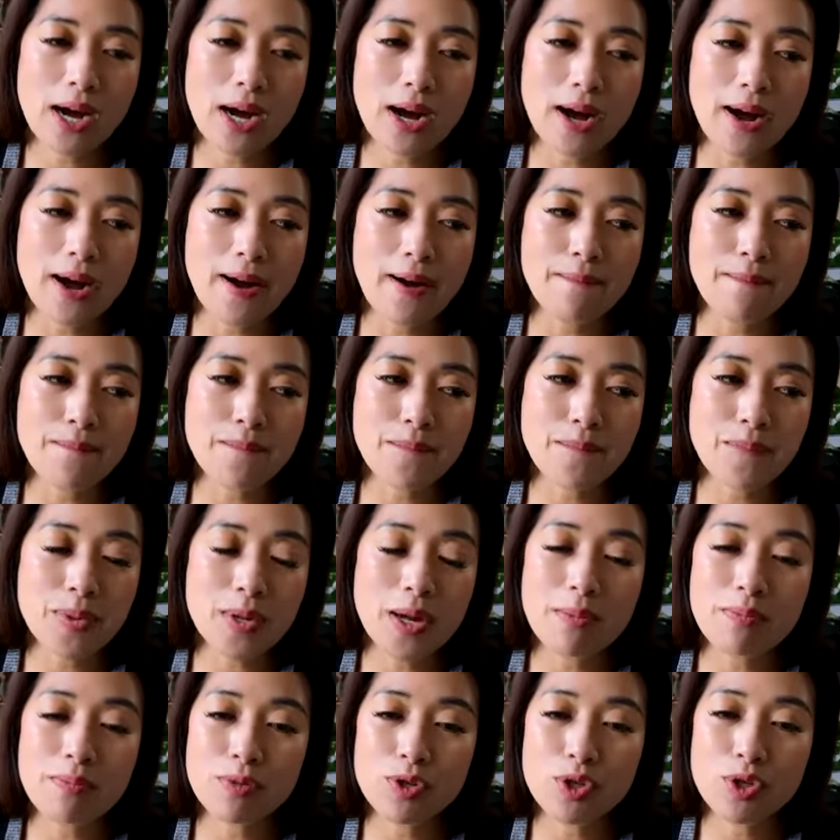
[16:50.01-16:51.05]

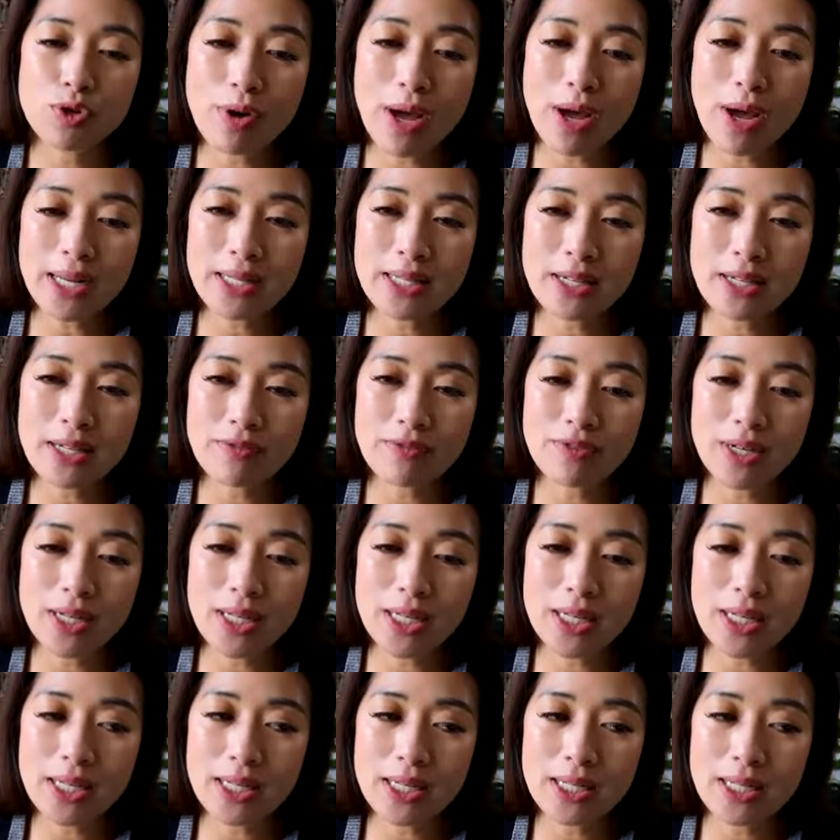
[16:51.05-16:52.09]
do
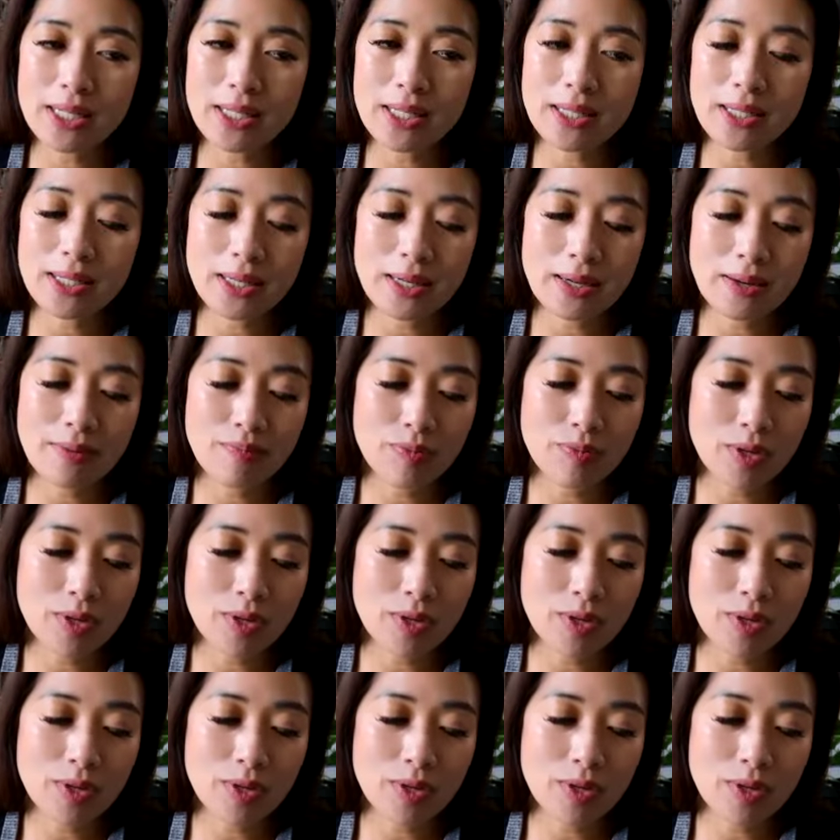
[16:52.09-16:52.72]
activities,